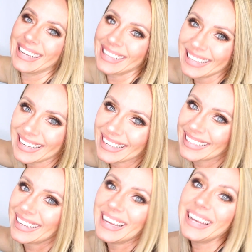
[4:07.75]

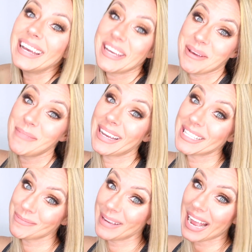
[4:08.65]
It
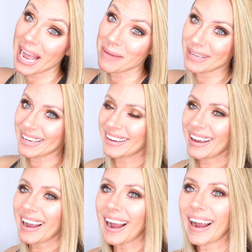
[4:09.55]
makes me happy.
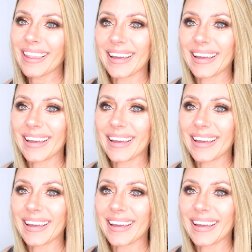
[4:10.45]
I